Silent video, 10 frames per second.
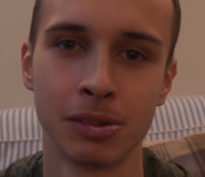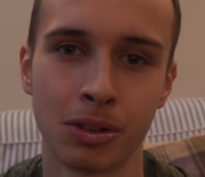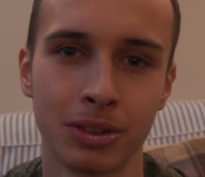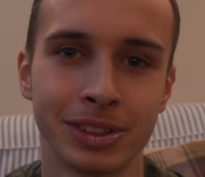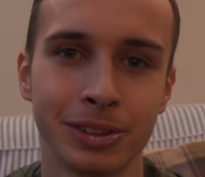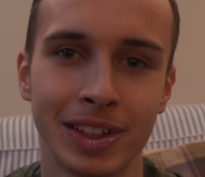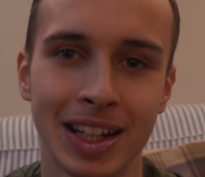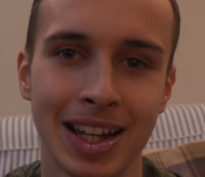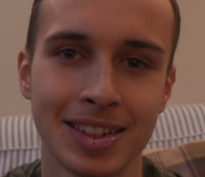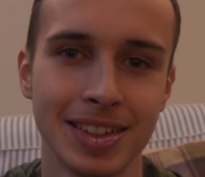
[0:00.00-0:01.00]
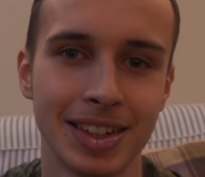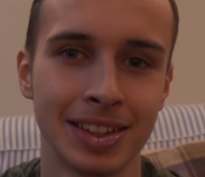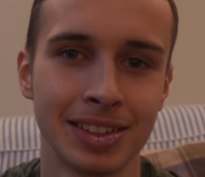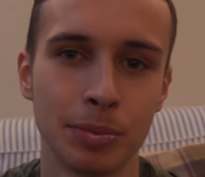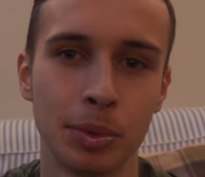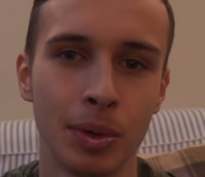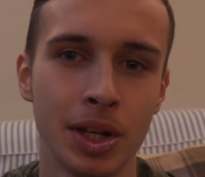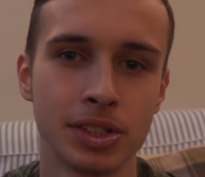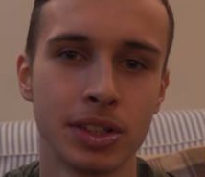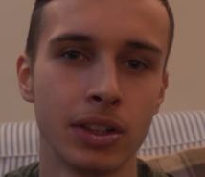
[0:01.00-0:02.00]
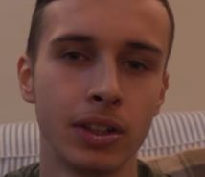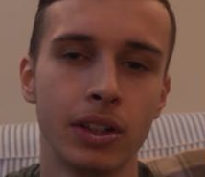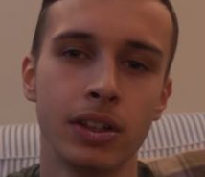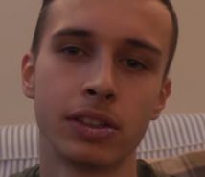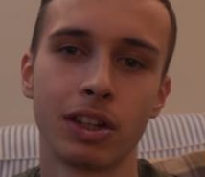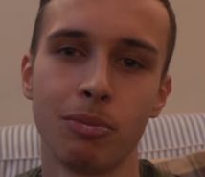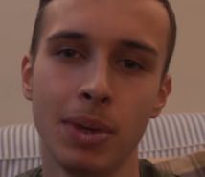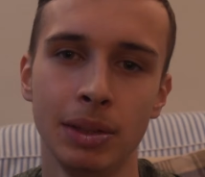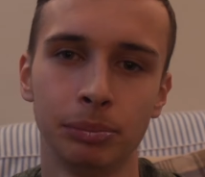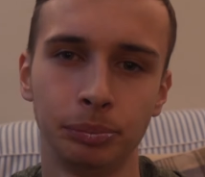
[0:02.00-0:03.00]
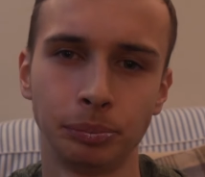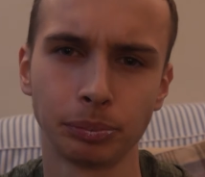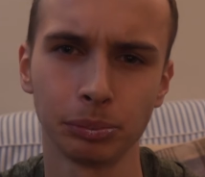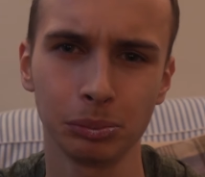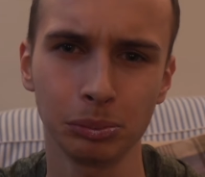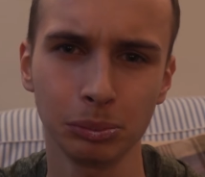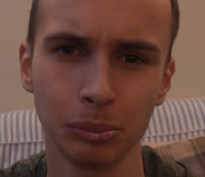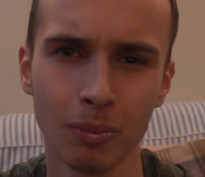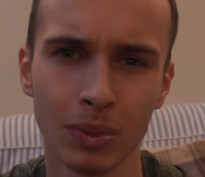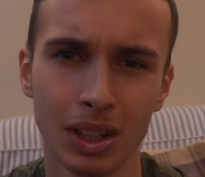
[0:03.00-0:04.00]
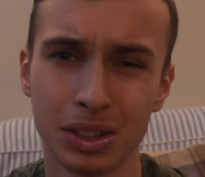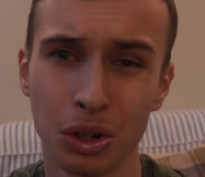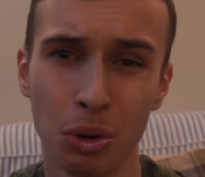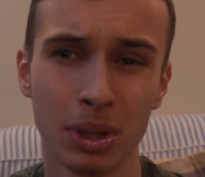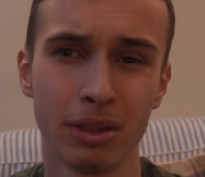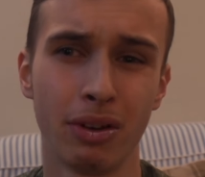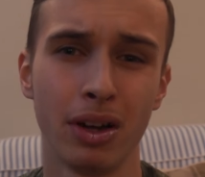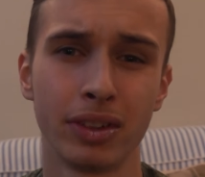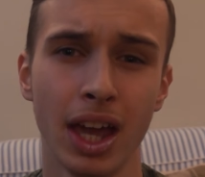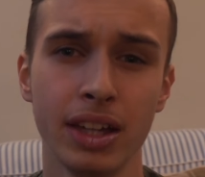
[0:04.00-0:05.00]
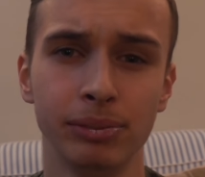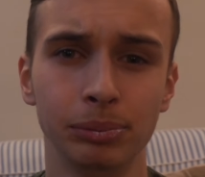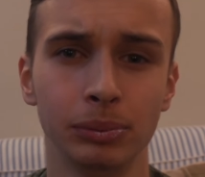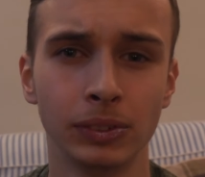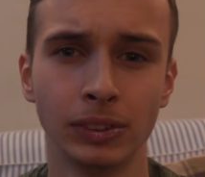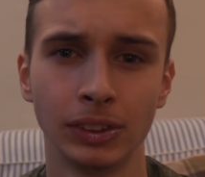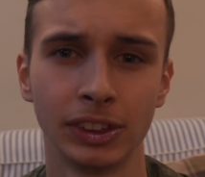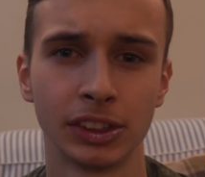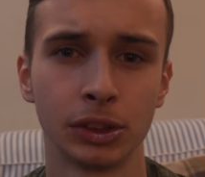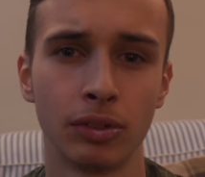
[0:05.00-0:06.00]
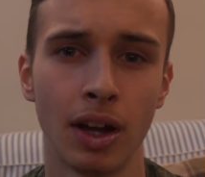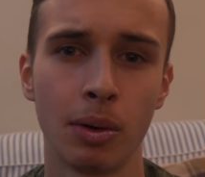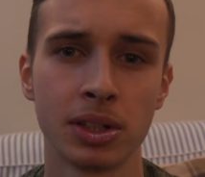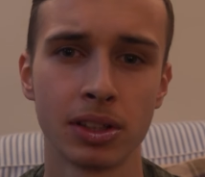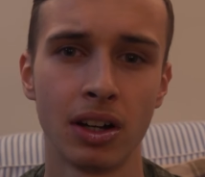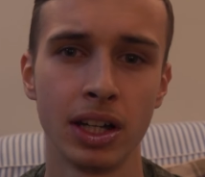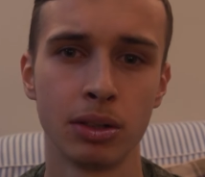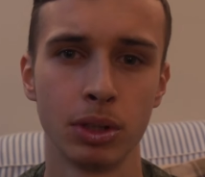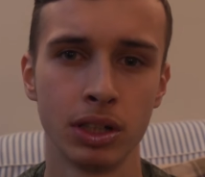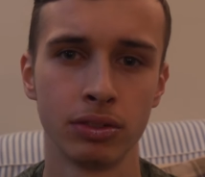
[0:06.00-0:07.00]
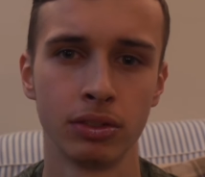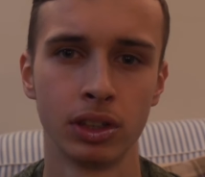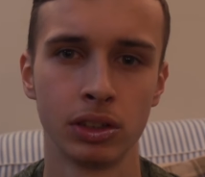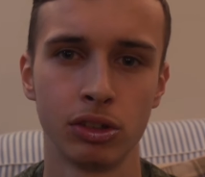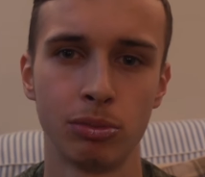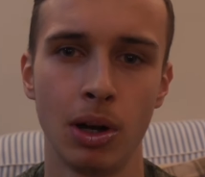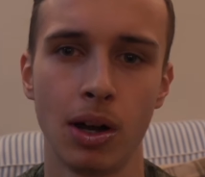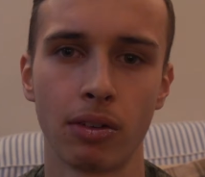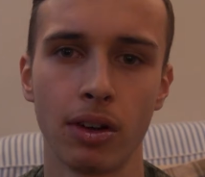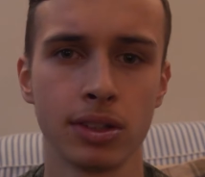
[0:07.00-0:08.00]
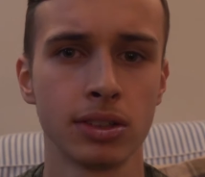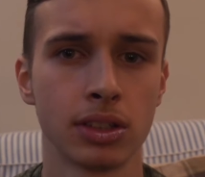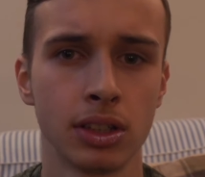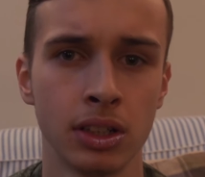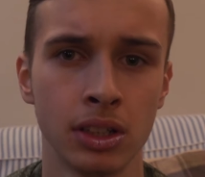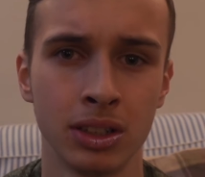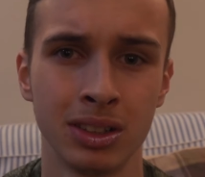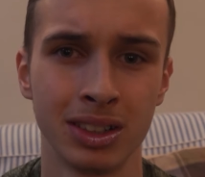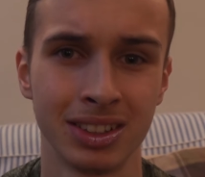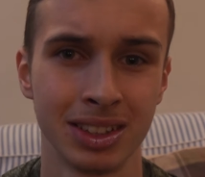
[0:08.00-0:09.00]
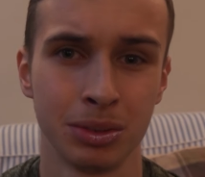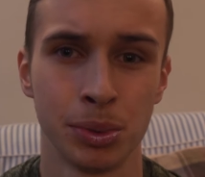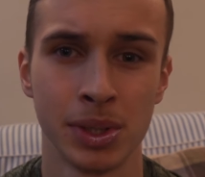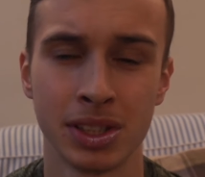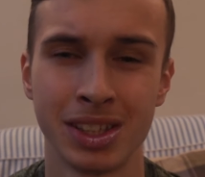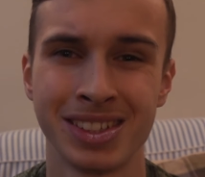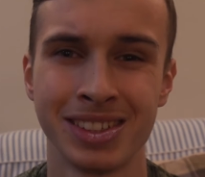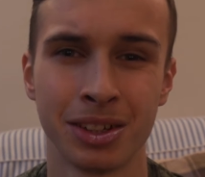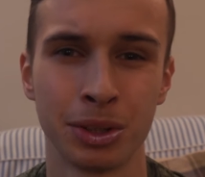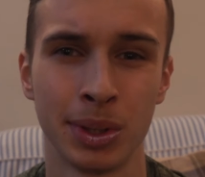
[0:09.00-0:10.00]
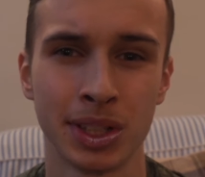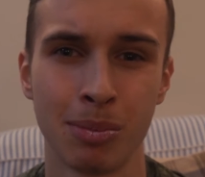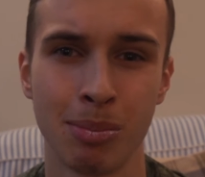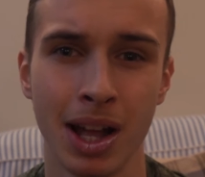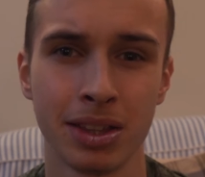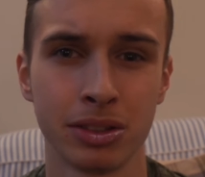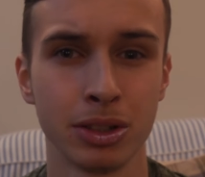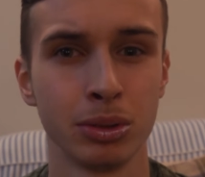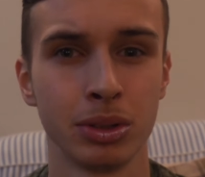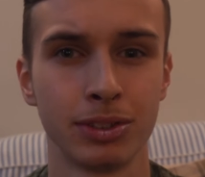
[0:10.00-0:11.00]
Got sort of a classic, simple question. So for me, it's got to be the 5K. So it's sort of how I started with sort of park runs. And it's still always the distance that I always come back to.